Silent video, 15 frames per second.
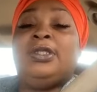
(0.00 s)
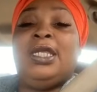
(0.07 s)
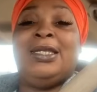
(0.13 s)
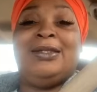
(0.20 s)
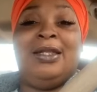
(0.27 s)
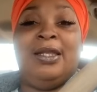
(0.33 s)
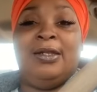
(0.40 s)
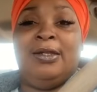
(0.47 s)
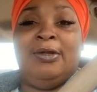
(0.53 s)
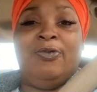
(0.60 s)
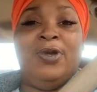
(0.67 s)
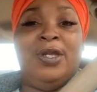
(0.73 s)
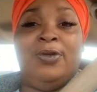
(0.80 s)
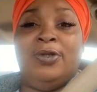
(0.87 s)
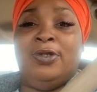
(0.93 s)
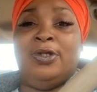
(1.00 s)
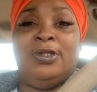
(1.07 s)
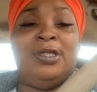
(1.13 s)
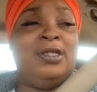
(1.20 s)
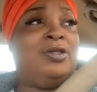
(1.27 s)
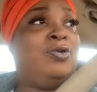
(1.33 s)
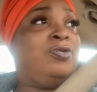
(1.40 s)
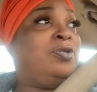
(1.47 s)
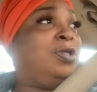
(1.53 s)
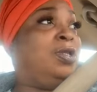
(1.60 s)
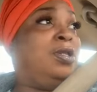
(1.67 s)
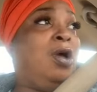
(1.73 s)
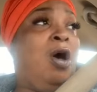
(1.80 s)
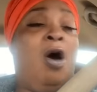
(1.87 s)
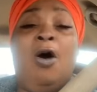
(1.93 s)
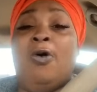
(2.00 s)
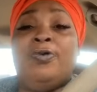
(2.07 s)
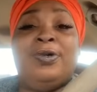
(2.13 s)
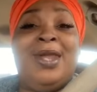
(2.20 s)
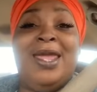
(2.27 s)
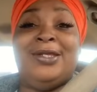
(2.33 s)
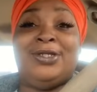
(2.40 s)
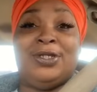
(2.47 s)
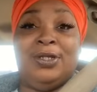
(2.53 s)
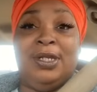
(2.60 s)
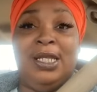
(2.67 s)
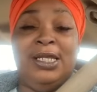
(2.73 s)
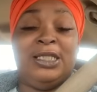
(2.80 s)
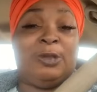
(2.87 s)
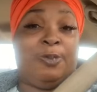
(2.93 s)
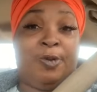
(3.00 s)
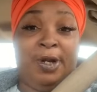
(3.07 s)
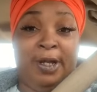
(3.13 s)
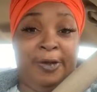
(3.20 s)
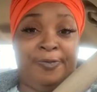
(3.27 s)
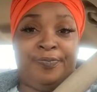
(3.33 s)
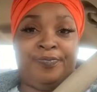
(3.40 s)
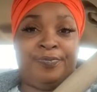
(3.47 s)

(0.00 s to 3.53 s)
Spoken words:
the whole nation needs prayer.